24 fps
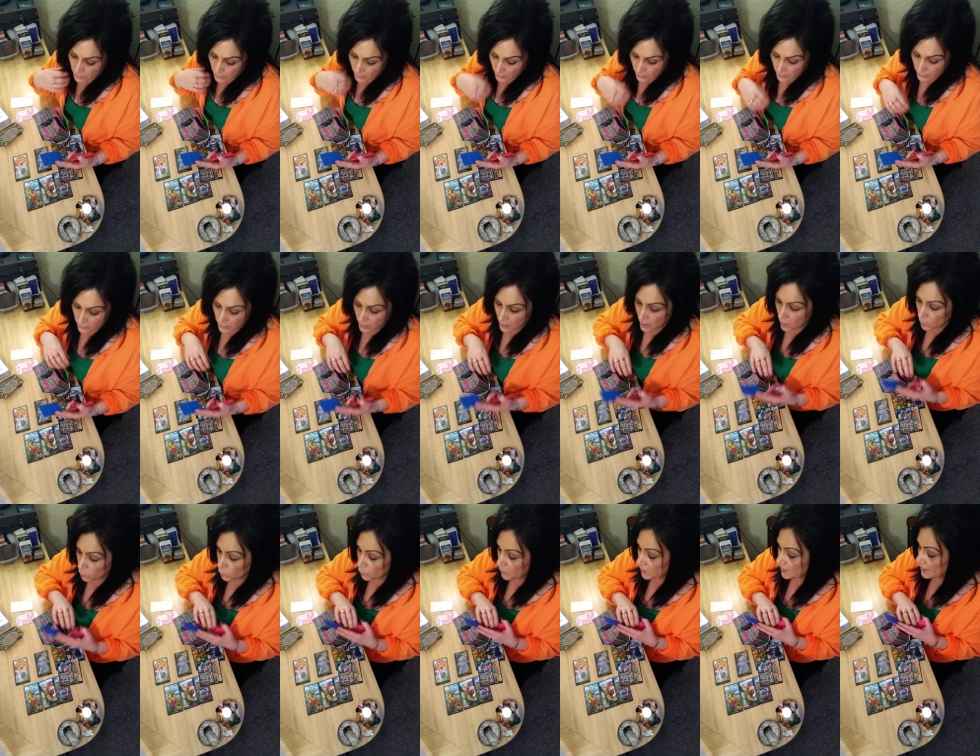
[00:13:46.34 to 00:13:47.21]
in
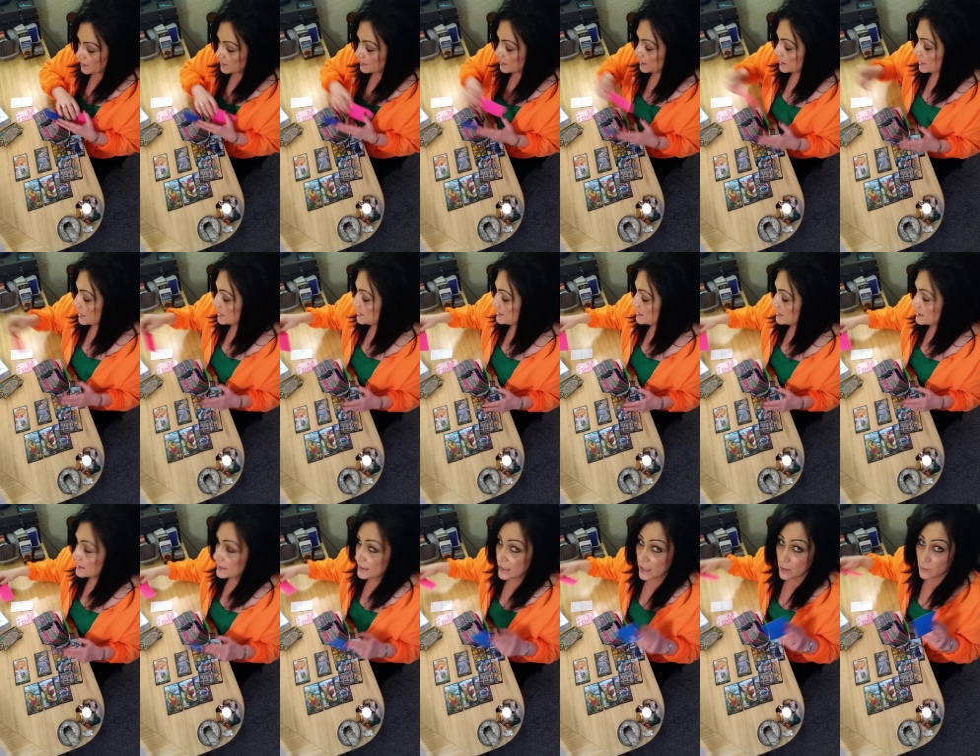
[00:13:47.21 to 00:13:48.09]
a reading that I
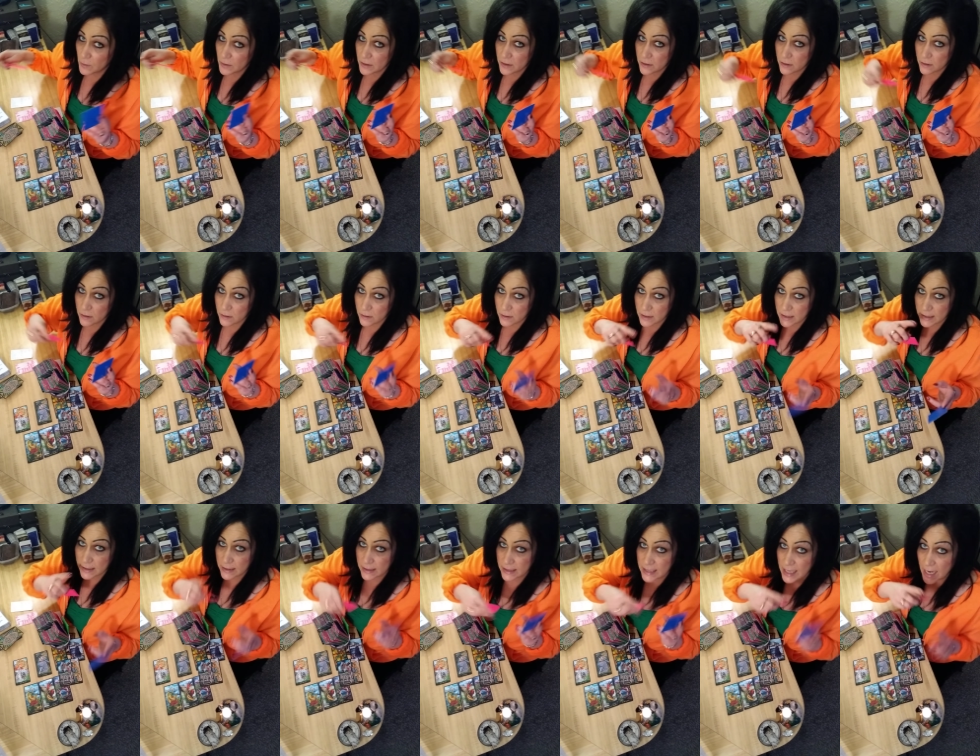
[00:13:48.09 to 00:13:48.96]
did that I
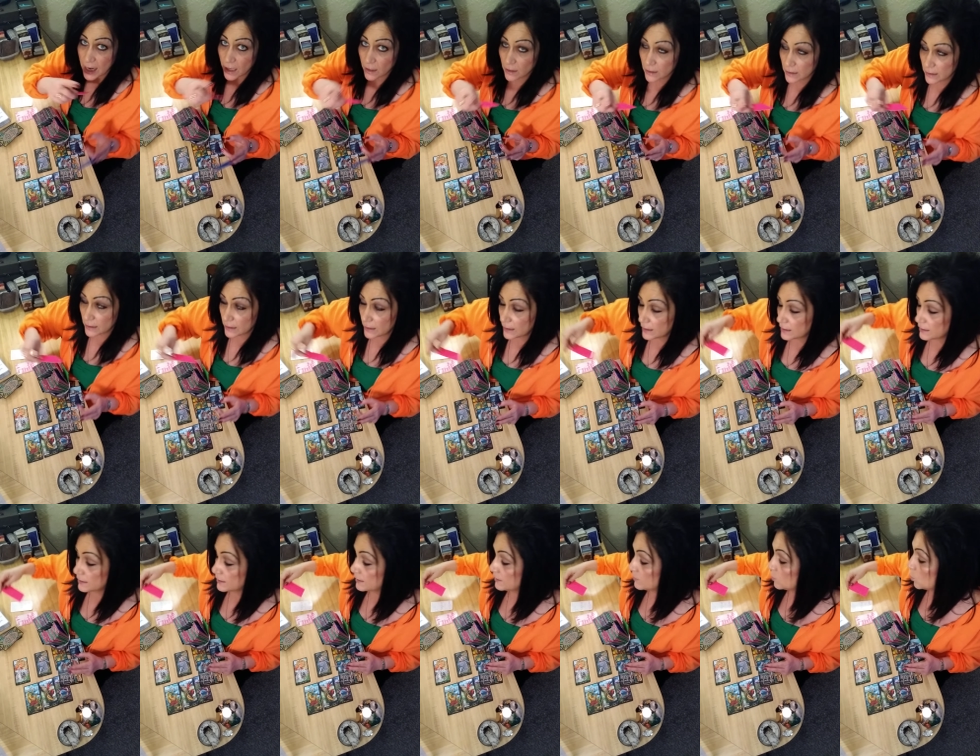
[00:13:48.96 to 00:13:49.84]
was telling
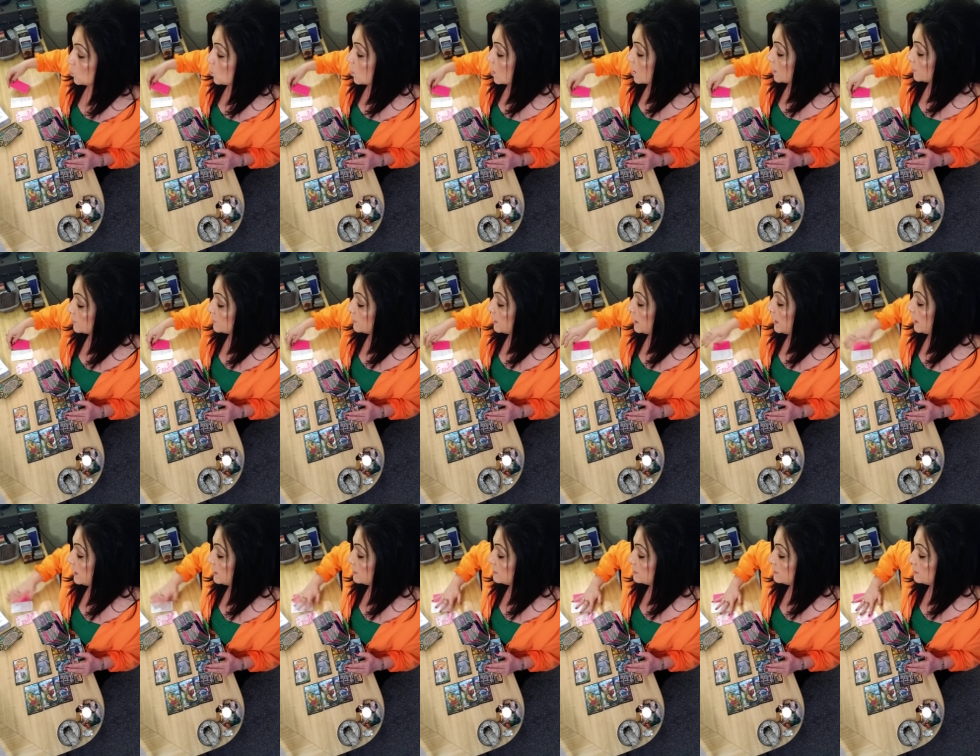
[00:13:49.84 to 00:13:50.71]
in the water
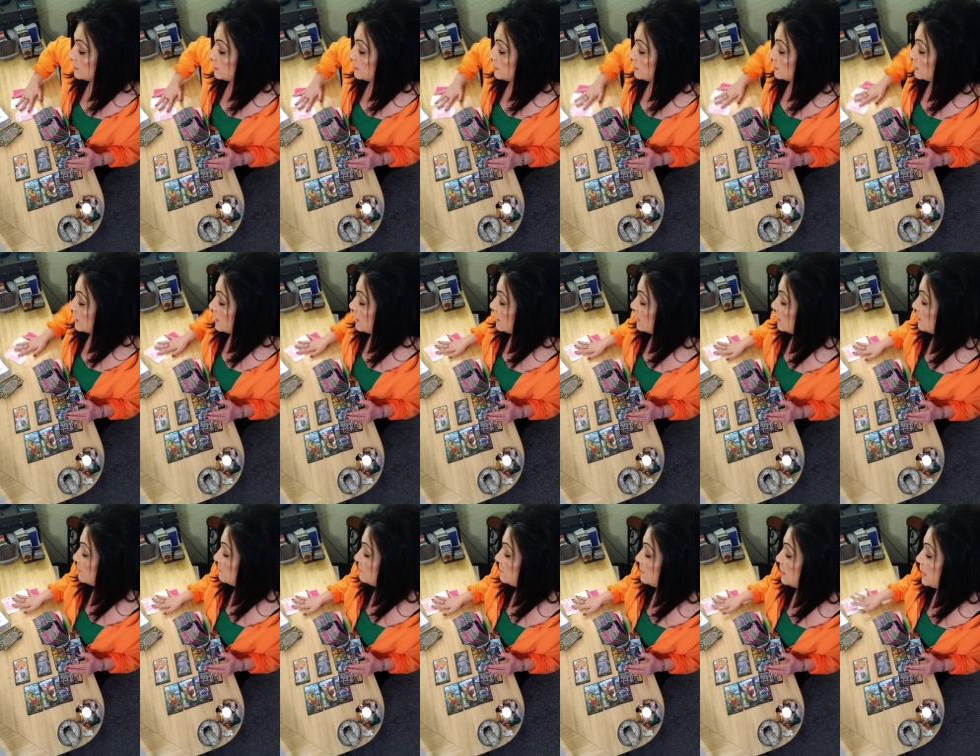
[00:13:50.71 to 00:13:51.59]
and the
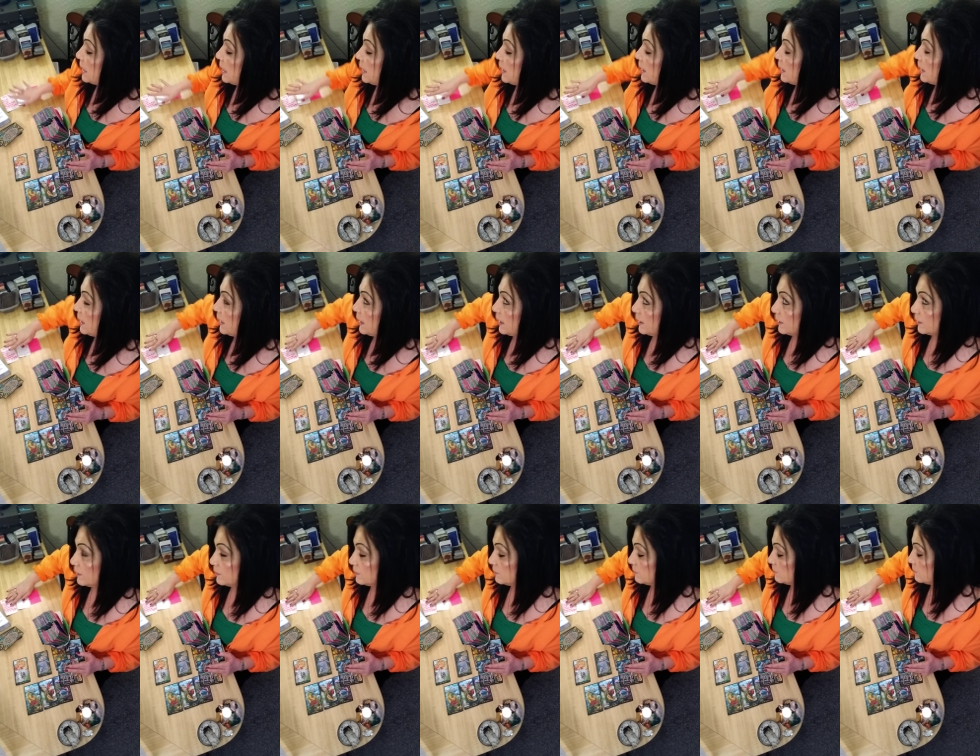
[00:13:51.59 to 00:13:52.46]
uh,
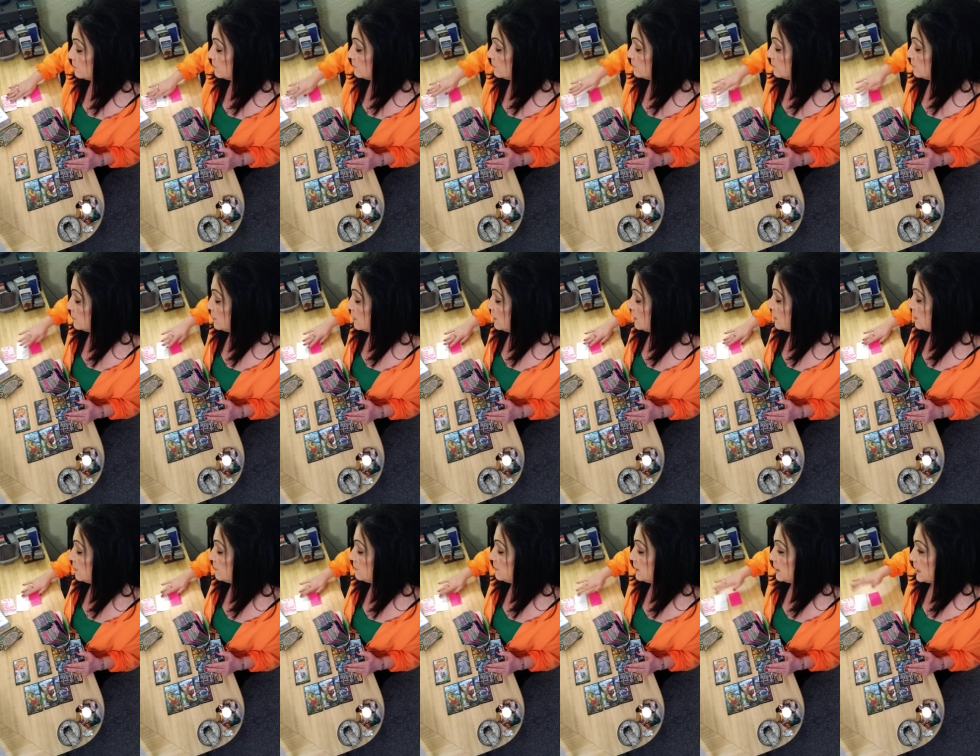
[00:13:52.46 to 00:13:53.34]
air
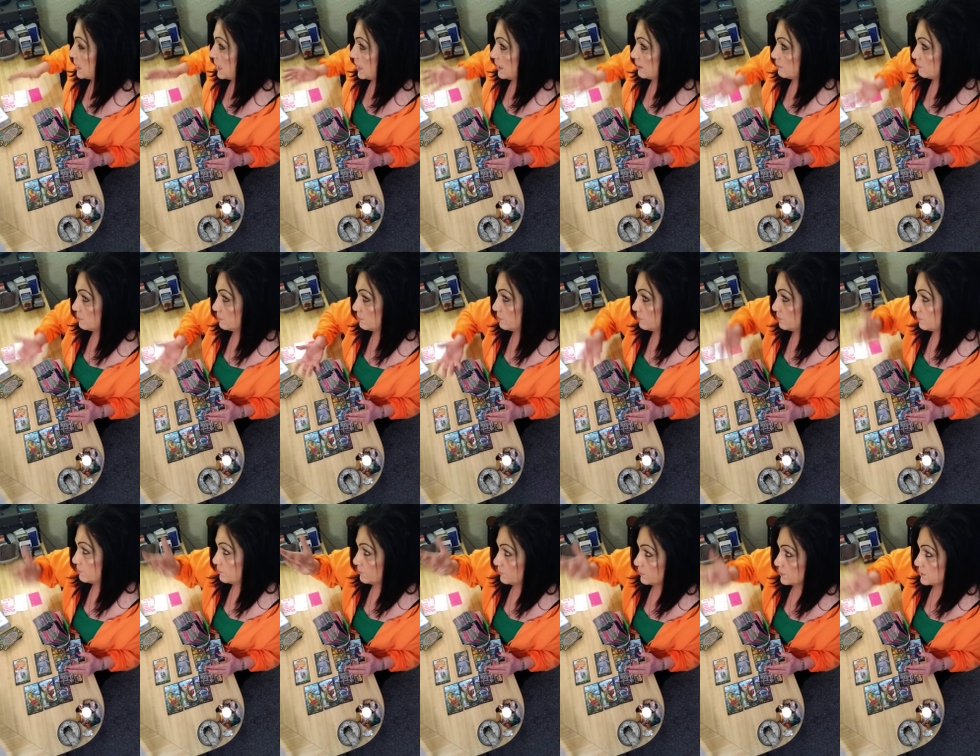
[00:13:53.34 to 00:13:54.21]
uh, that I
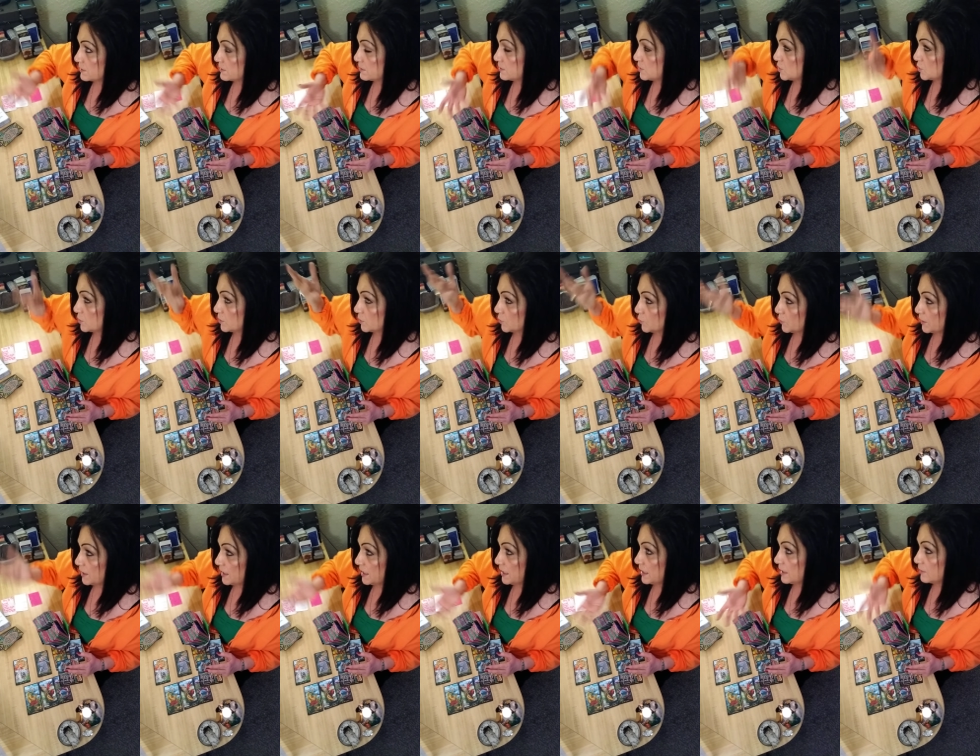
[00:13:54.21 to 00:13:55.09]
was doing a
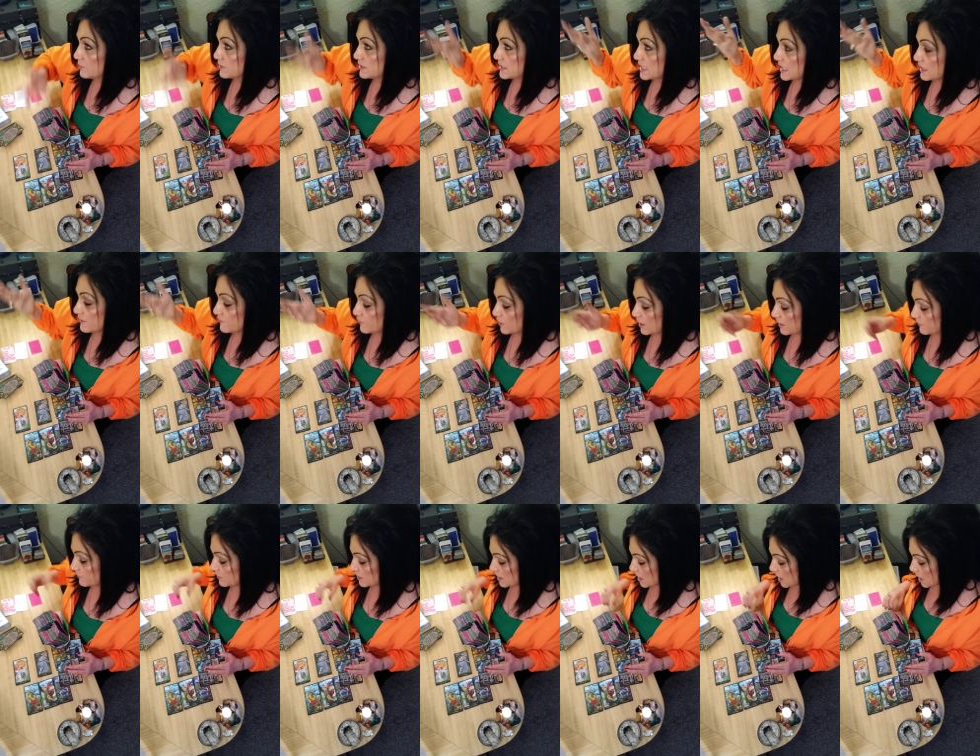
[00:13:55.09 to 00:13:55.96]
reading. It was taking
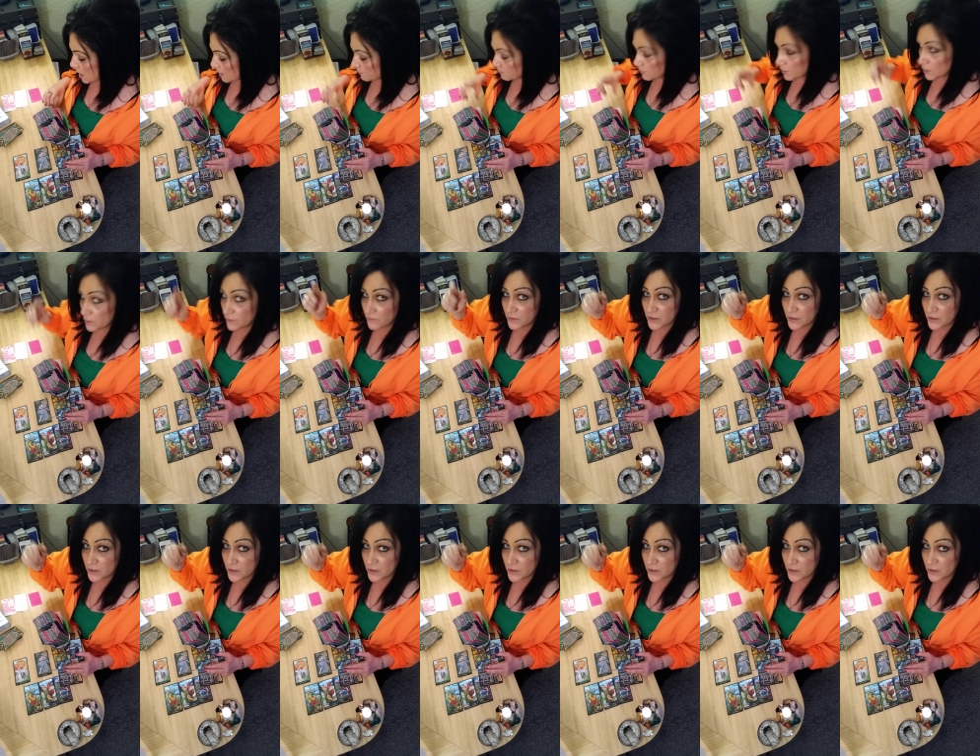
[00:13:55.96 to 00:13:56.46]
forever to upload.